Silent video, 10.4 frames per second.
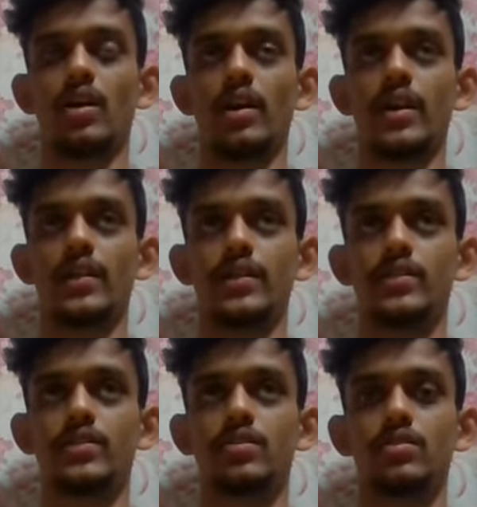at
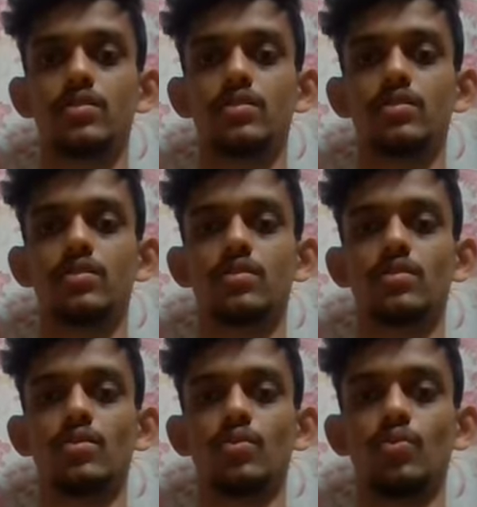least
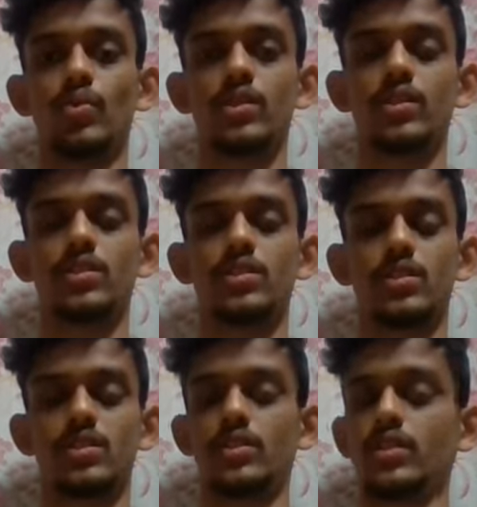one
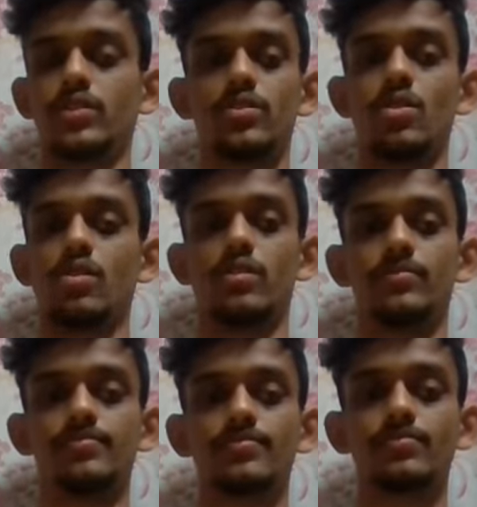constructor is called.
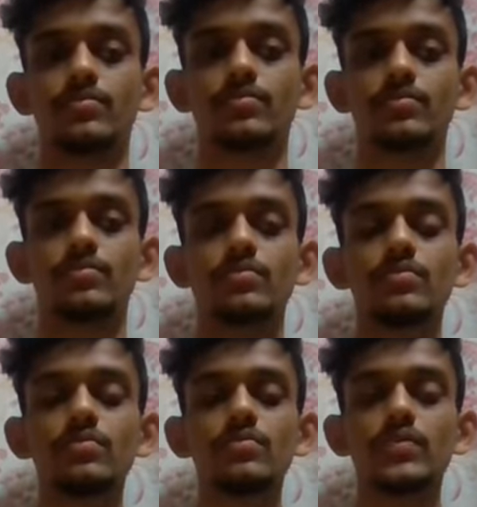
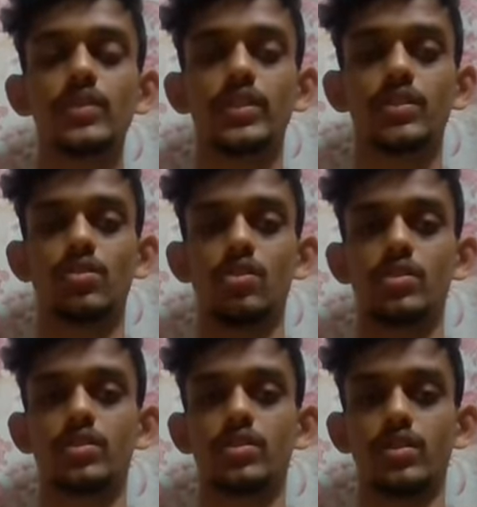It
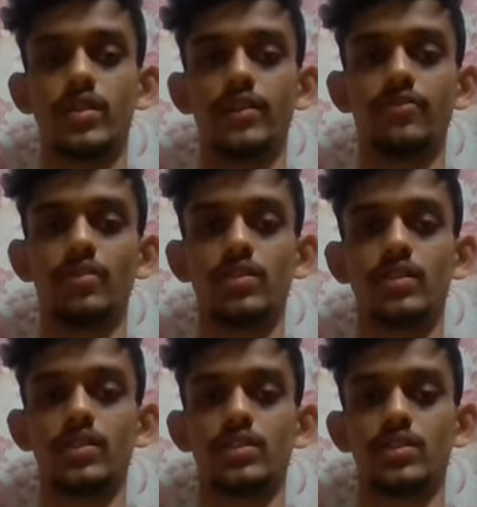calls a
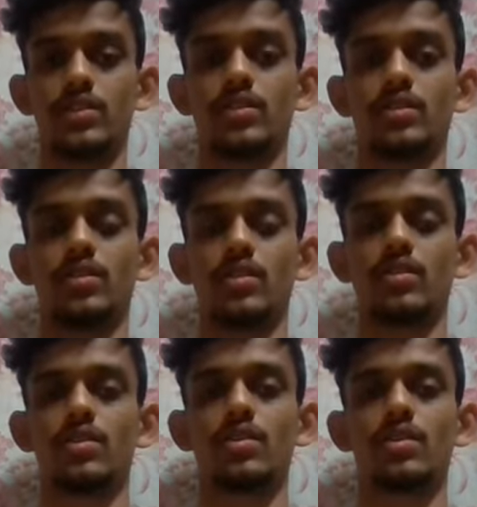default constructor
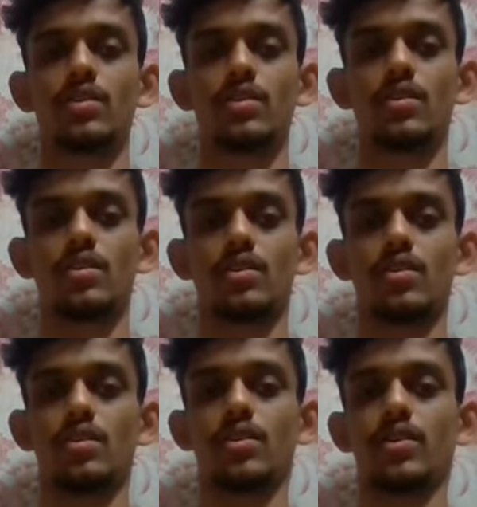
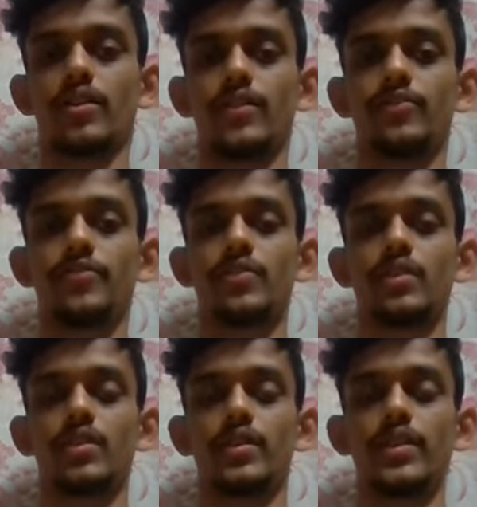if
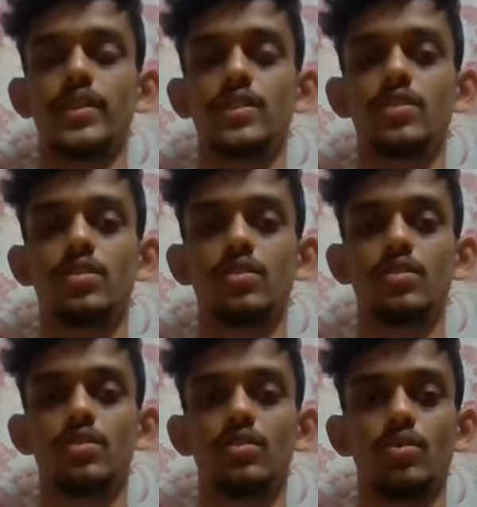there is
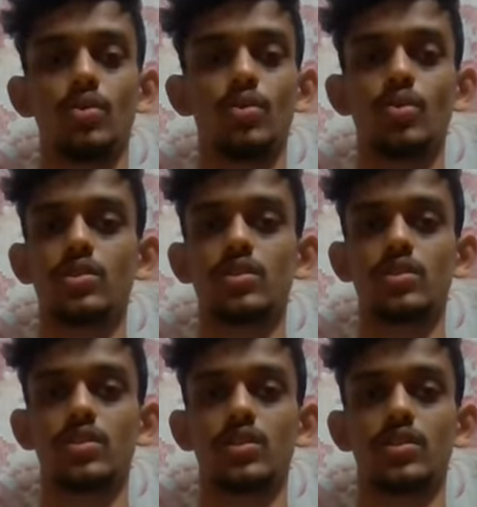no
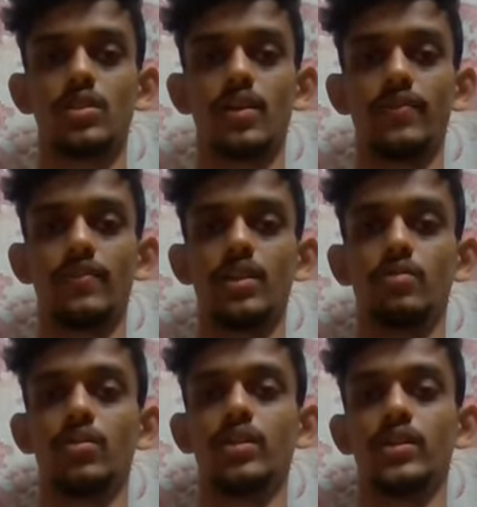constructor
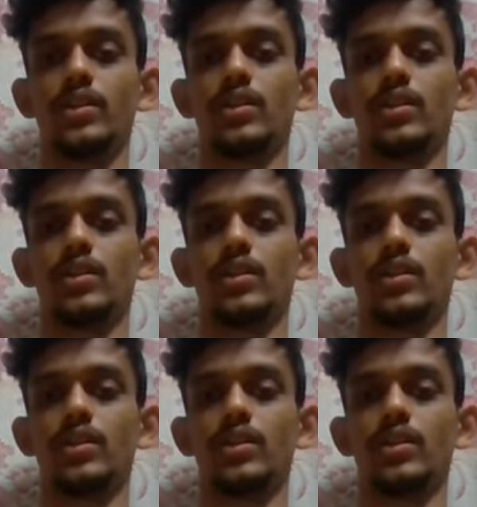available in the